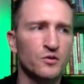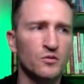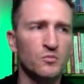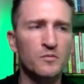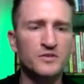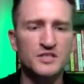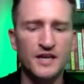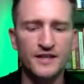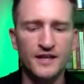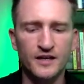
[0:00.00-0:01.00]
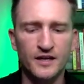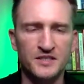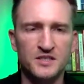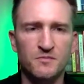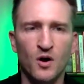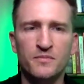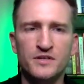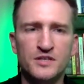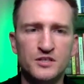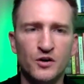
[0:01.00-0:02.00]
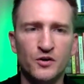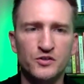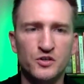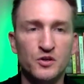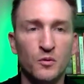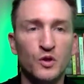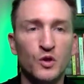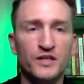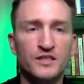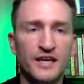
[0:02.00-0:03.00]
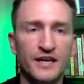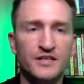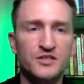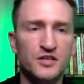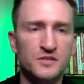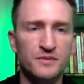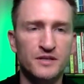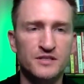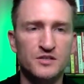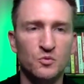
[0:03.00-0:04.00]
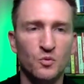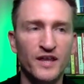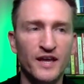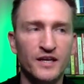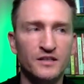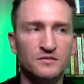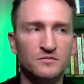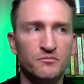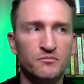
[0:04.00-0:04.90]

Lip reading: or what would you say that like small business owners or someone looking to get into this business, what do they